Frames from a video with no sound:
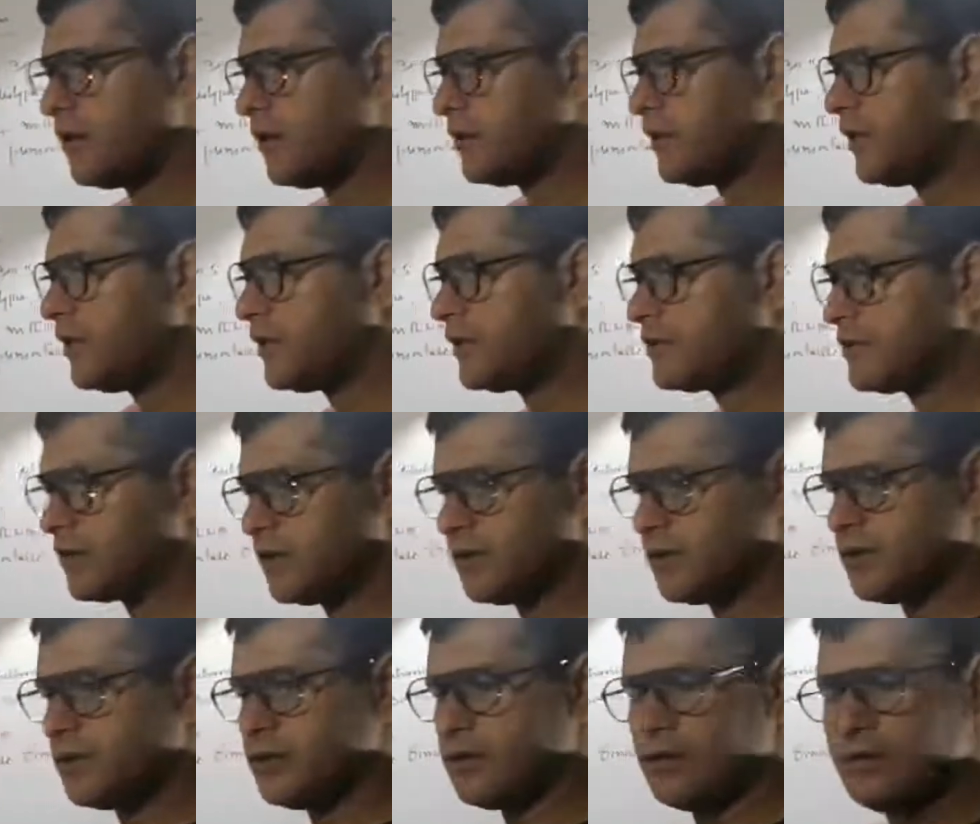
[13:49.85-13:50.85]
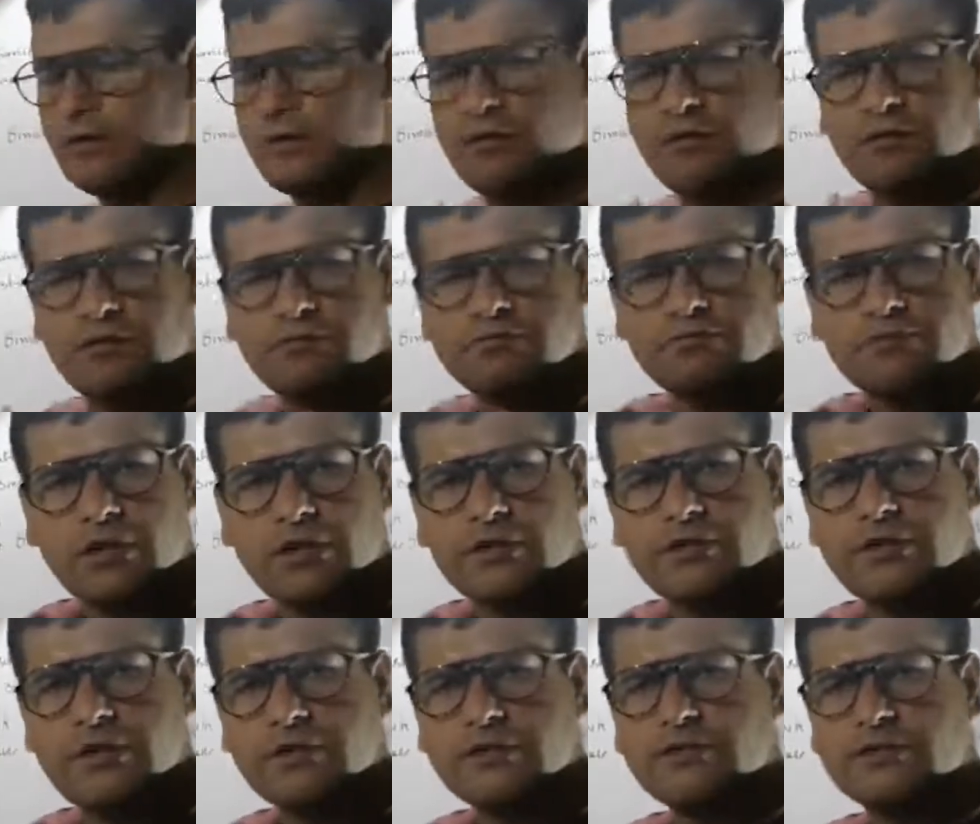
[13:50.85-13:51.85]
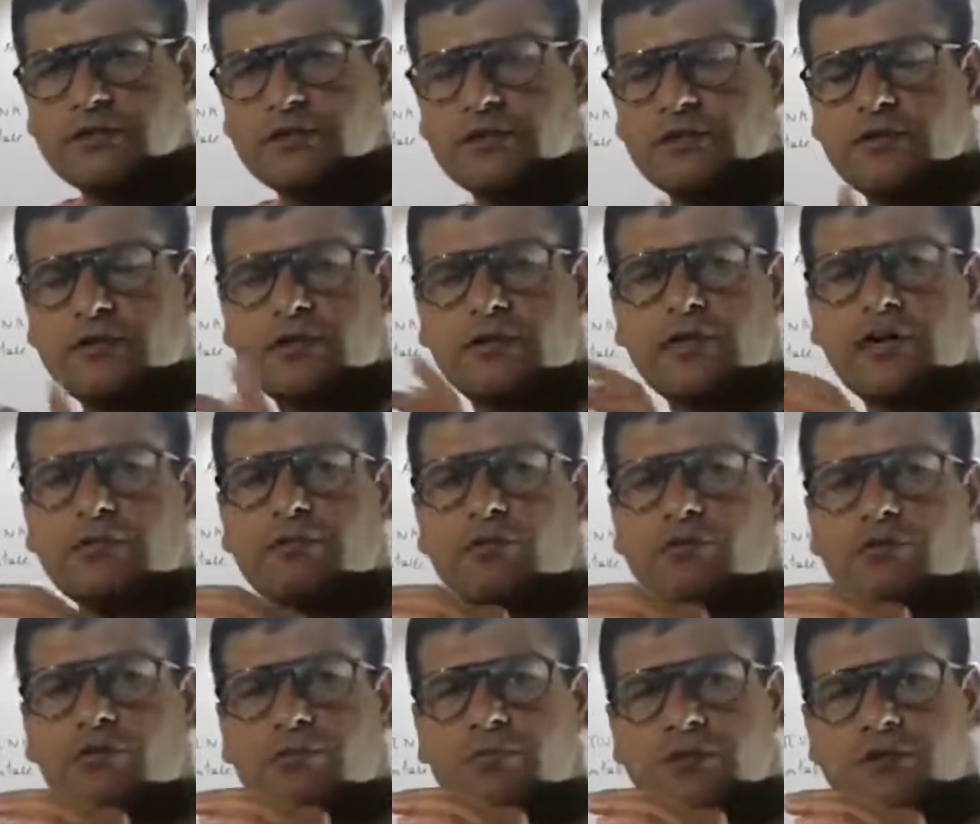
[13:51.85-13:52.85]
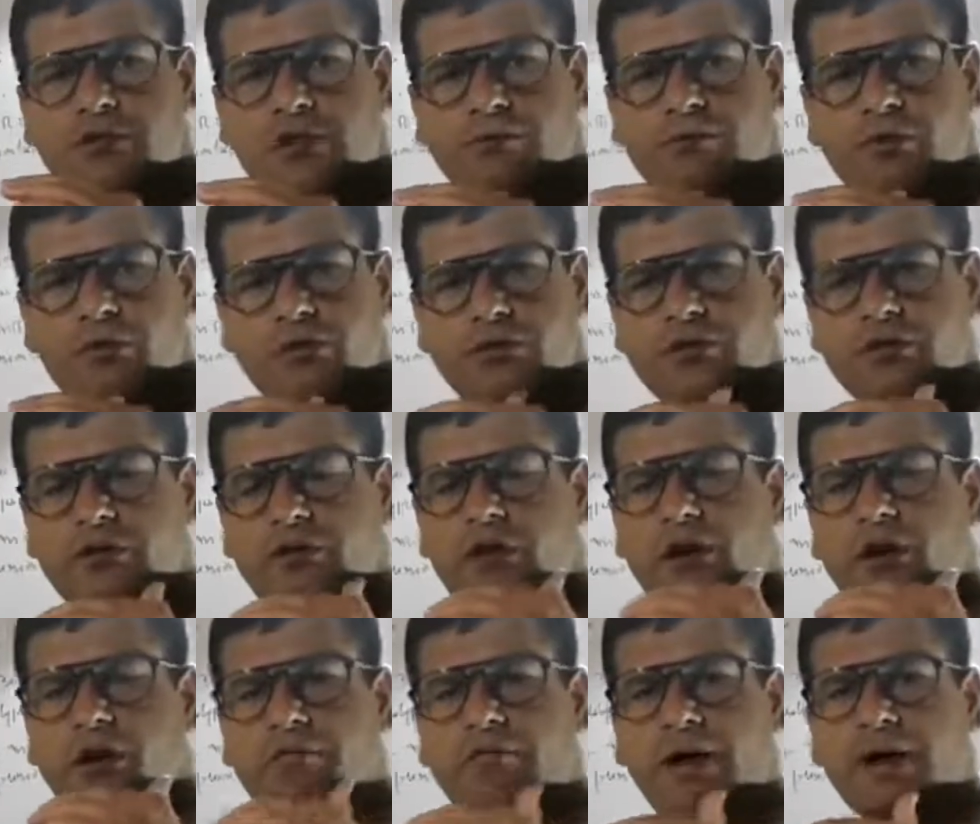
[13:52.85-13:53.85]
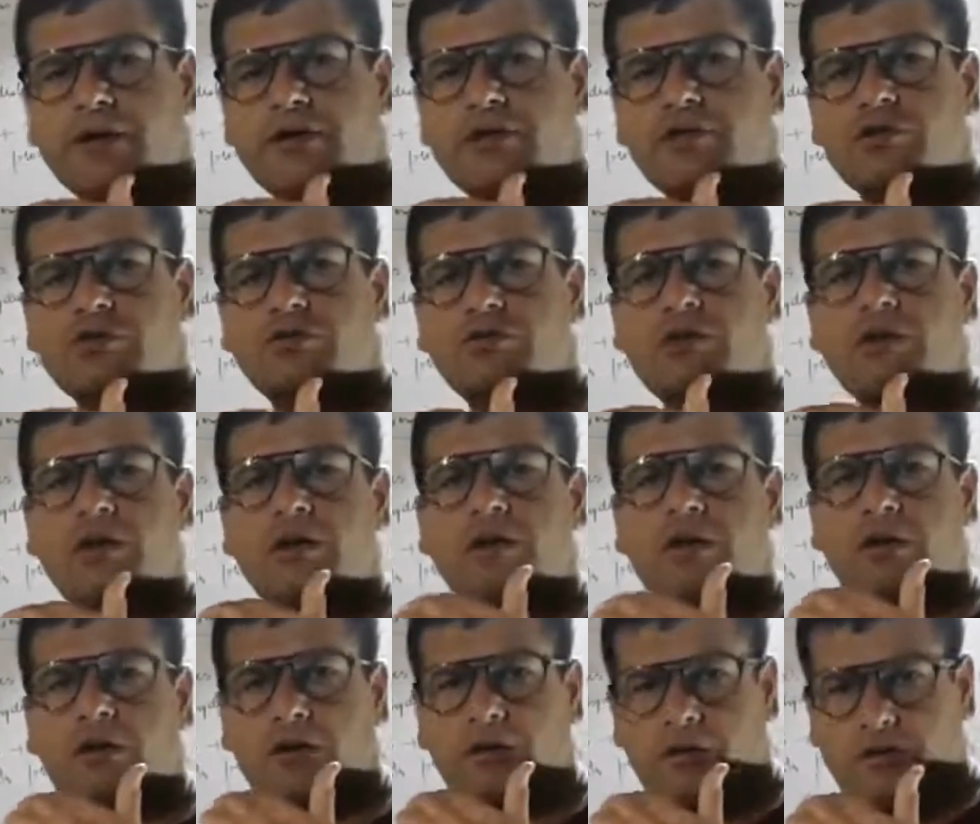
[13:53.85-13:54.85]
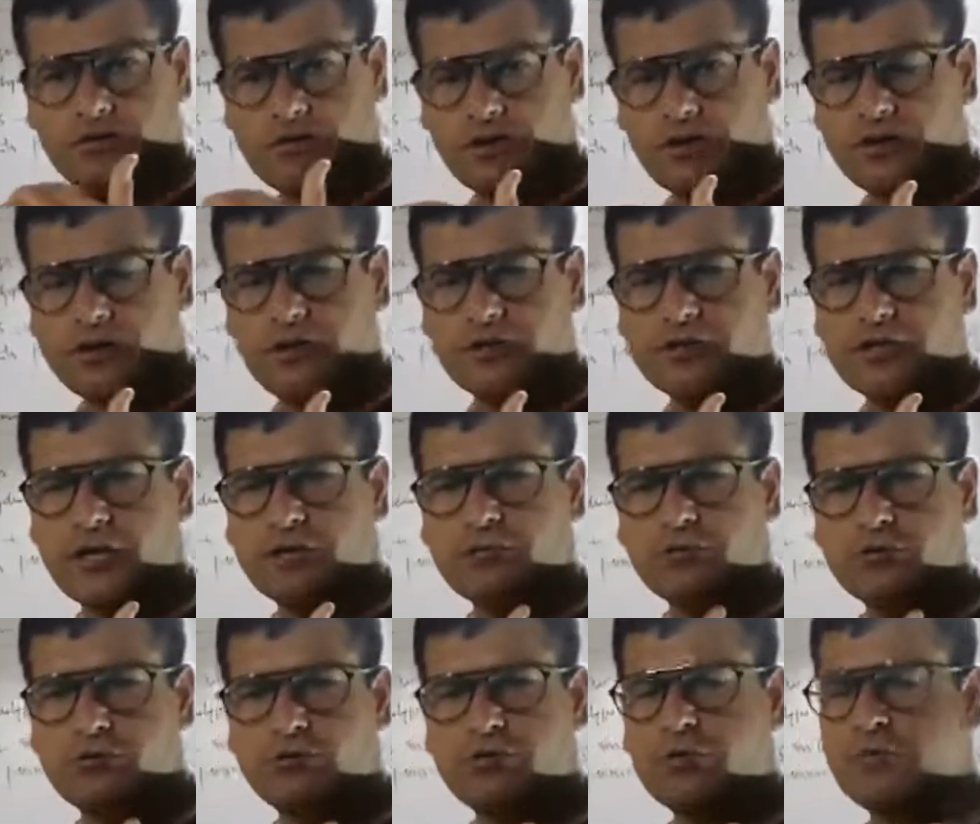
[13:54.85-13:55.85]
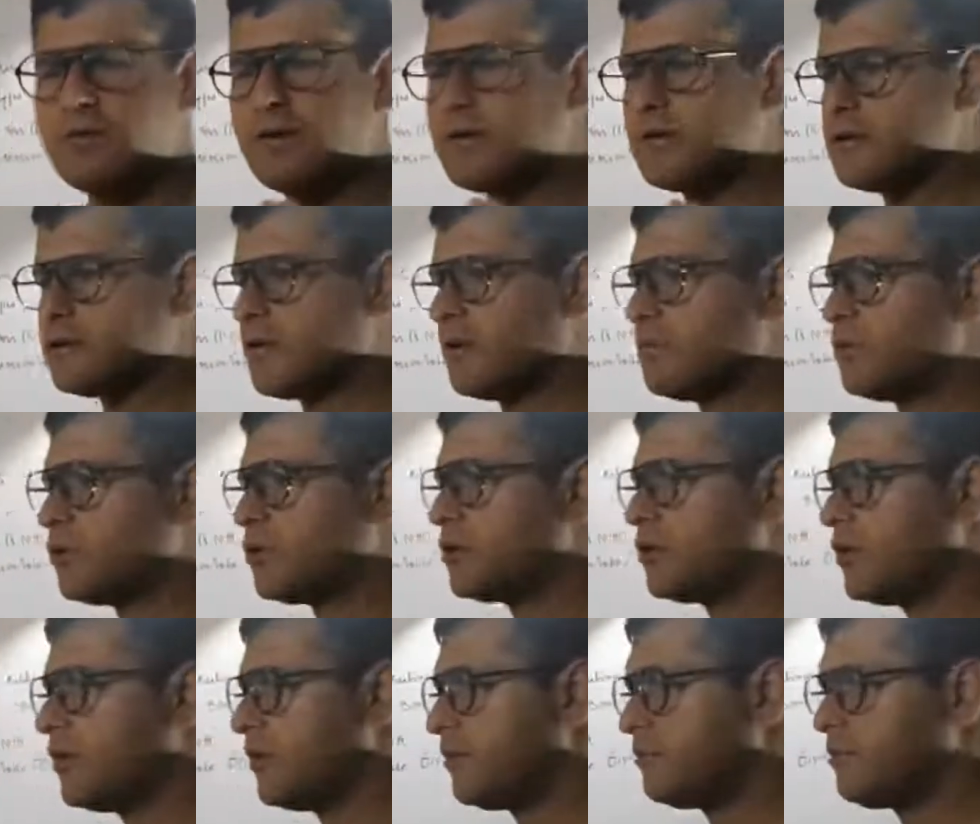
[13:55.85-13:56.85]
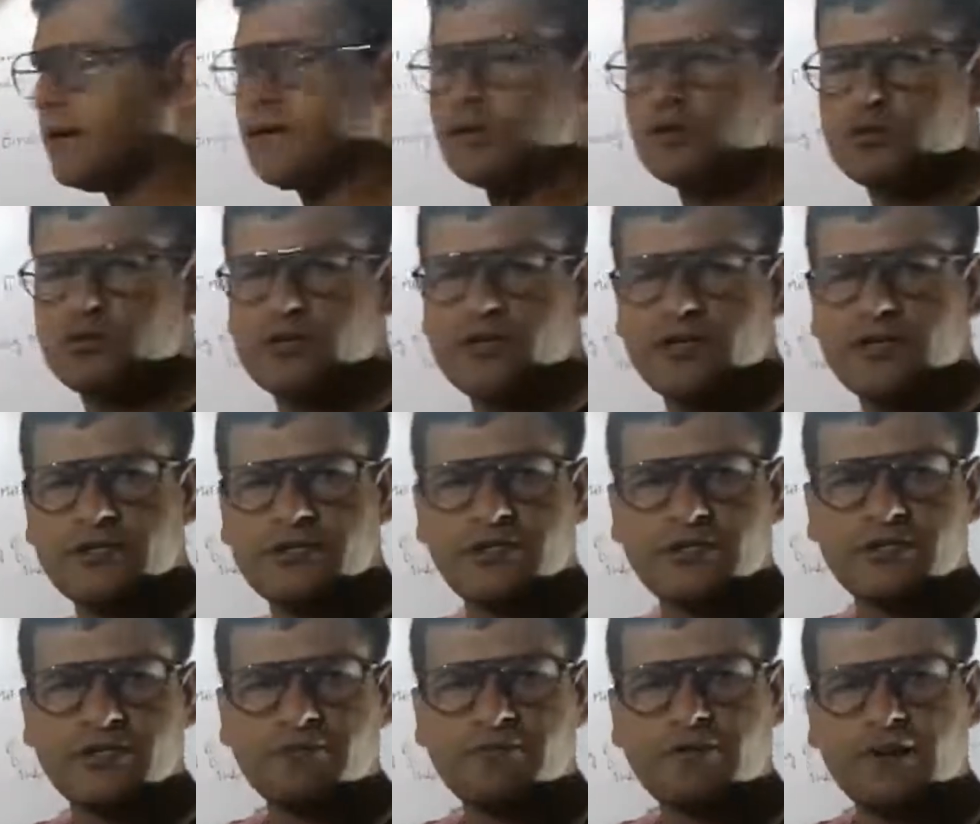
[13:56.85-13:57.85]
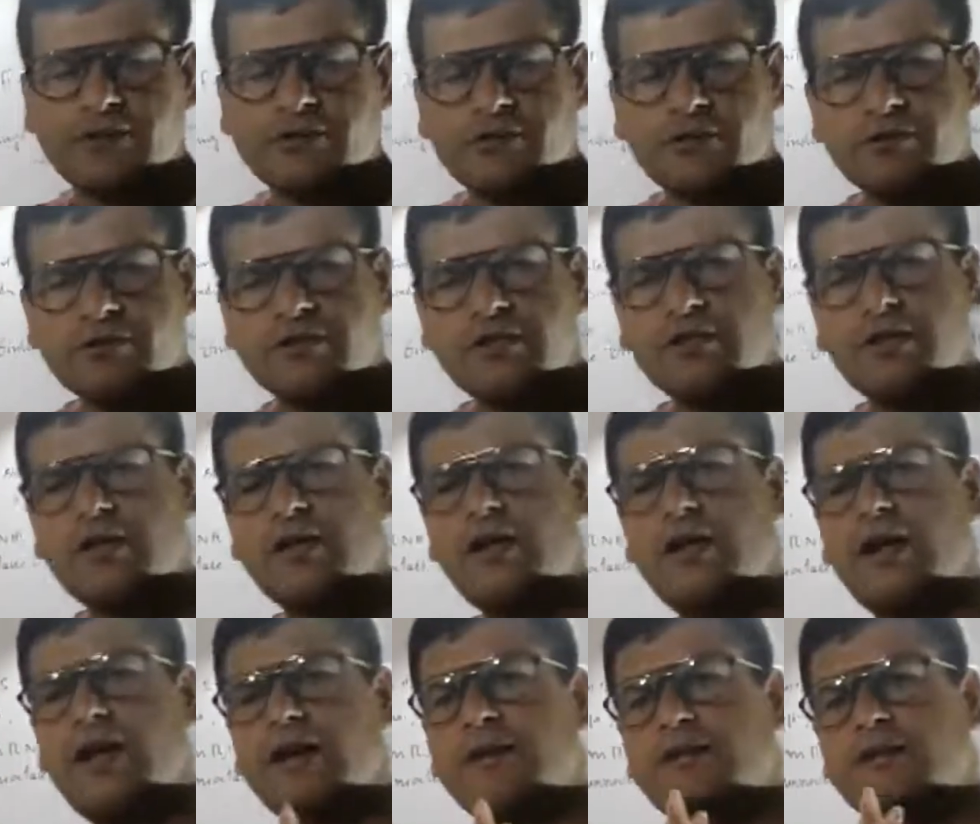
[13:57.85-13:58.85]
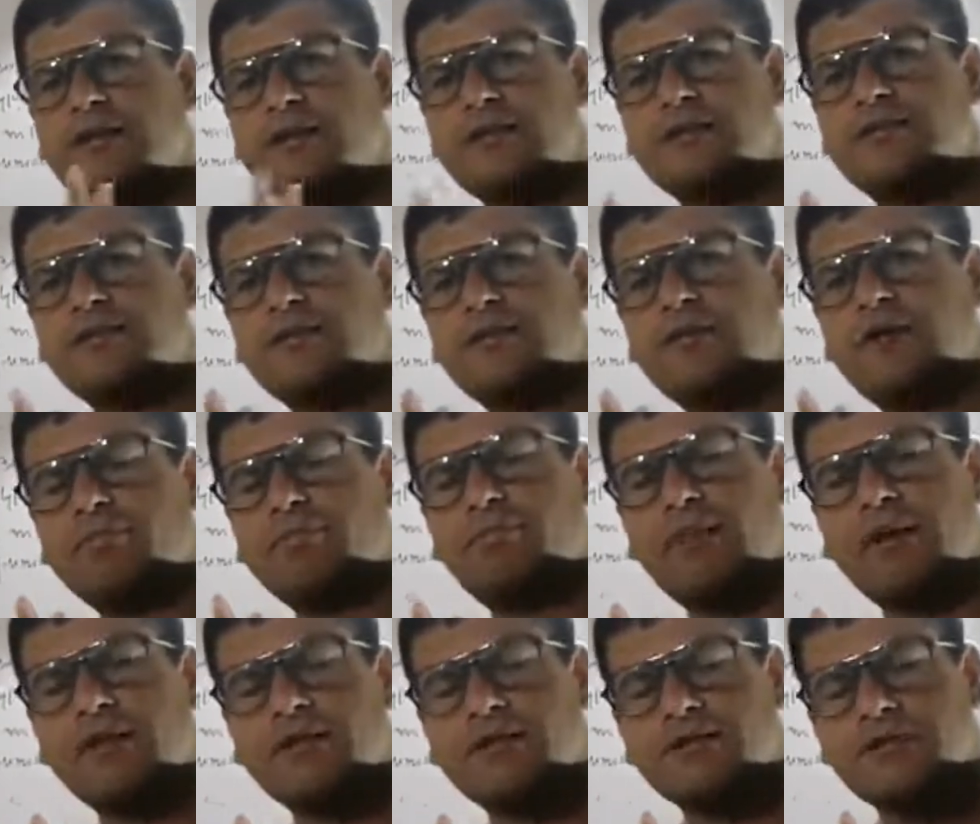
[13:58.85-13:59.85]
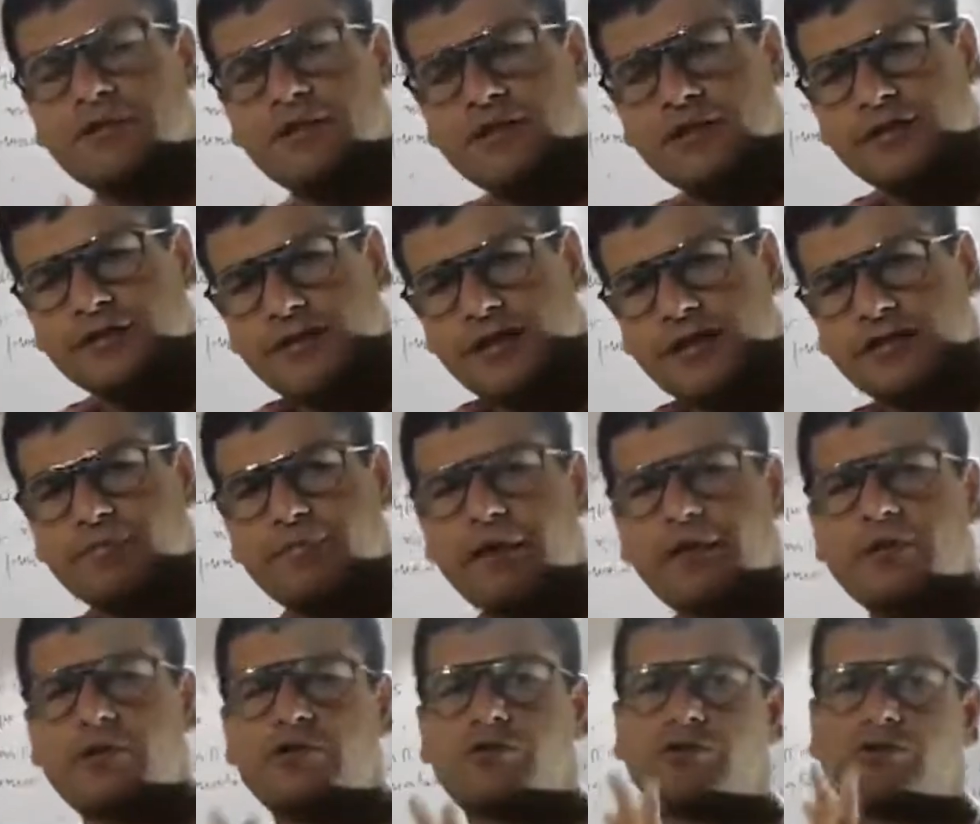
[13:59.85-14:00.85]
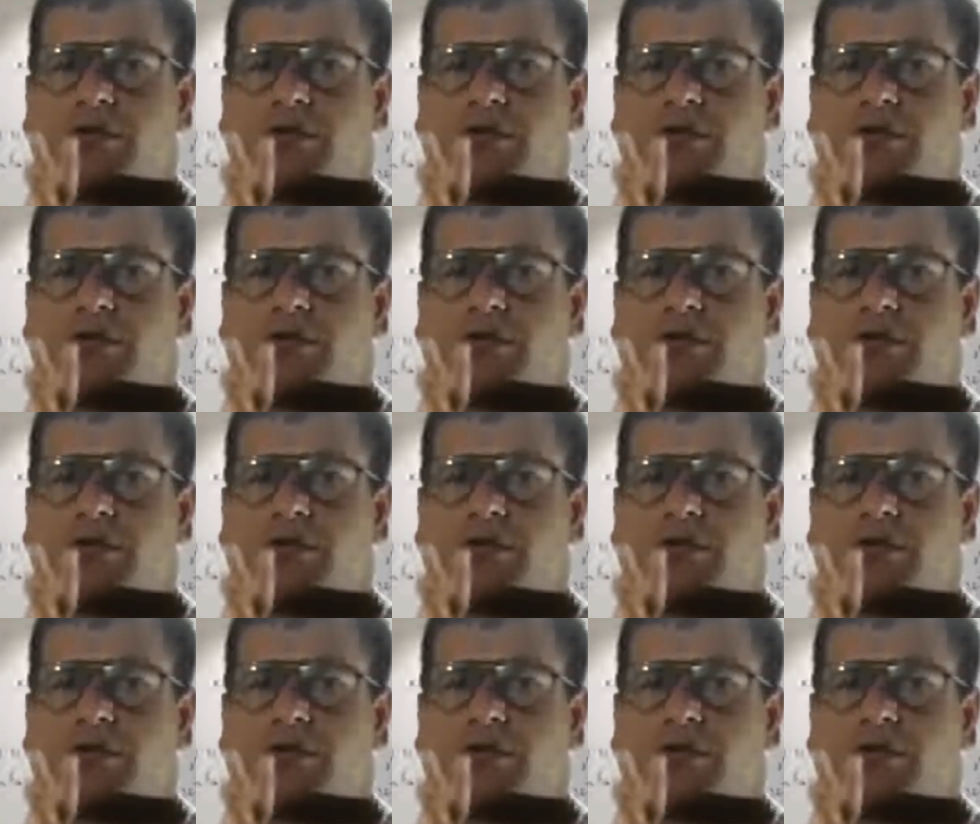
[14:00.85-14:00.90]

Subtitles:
This 30S ribosomal subunit binds to the 30S ribosomal subunit binds to the initiation factors, and this complex then binds to